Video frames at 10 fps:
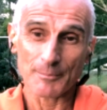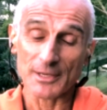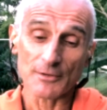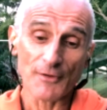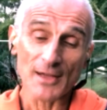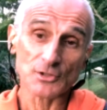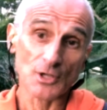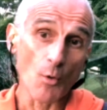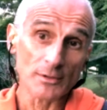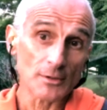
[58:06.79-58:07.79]
But in fact,
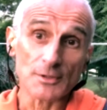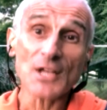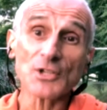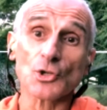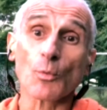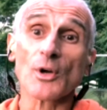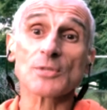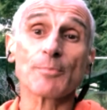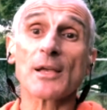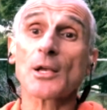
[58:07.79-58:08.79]
nature
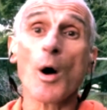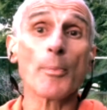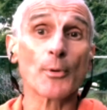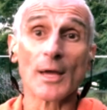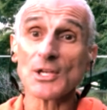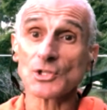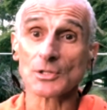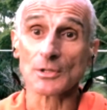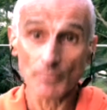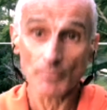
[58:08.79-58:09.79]
works by
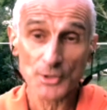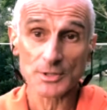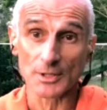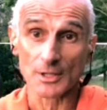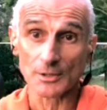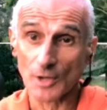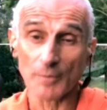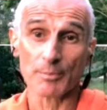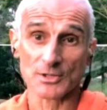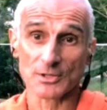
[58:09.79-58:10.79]
cooperation, mostly,
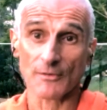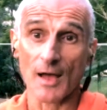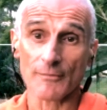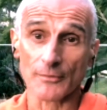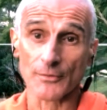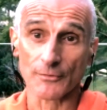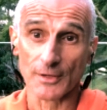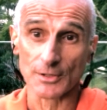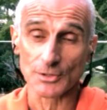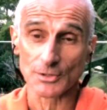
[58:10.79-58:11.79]
not by survival of the
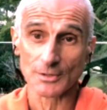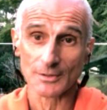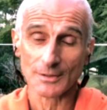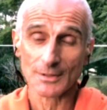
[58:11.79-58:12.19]
fittest.